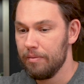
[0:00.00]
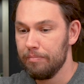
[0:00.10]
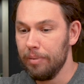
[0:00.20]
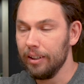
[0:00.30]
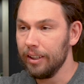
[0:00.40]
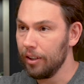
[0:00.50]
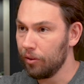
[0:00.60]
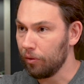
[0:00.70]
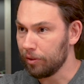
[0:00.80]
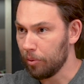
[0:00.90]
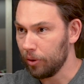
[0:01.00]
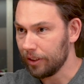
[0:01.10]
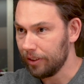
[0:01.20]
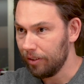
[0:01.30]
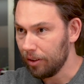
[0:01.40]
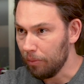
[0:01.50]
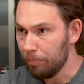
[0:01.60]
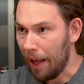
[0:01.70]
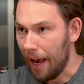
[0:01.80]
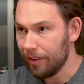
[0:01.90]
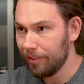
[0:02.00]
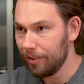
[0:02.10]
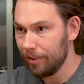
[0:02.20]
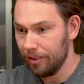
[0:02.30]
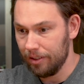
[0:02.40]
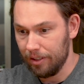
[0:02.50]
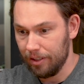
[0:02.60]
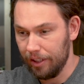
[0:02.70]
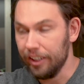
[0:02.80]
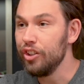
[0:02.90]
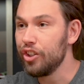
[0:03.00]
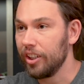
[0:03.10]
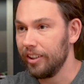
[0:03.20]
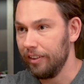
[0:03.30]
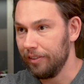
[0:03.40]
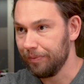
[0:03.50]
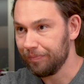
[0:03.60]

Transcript: Building a software product is a complex initiative.